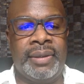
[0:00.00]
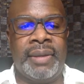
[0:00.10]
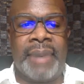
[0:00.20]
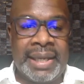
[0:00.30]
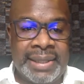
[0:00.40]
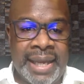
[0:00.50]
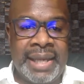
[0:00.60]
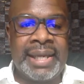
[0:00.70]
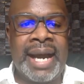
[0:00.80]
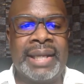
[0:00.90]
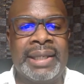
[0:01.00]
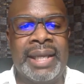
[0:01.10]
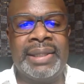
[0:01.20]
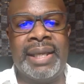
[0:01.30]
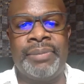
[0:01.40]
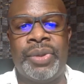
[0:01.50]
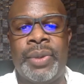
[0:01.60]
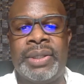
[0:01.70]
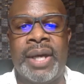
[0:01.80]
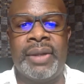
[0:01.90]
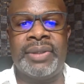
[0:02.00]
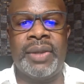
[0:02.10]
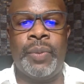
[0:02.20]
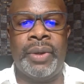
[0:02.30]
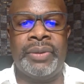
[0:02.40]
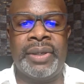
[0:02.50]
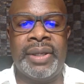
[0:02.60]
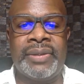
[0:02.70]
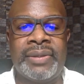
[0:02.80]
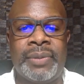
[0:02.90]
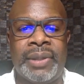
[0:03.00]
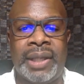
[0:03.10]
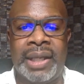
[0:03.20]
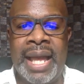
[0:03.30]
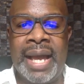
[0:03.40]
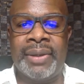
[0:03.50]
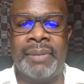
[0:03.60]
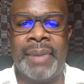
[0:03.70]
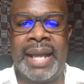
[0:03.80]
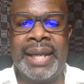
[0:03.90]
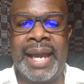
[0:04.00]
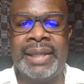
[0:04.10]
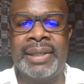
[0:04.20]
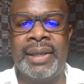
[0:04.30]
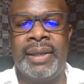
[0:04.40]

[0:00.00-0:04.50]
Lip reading: By day, God led them through a daunting wilderness with a cloud, and by night,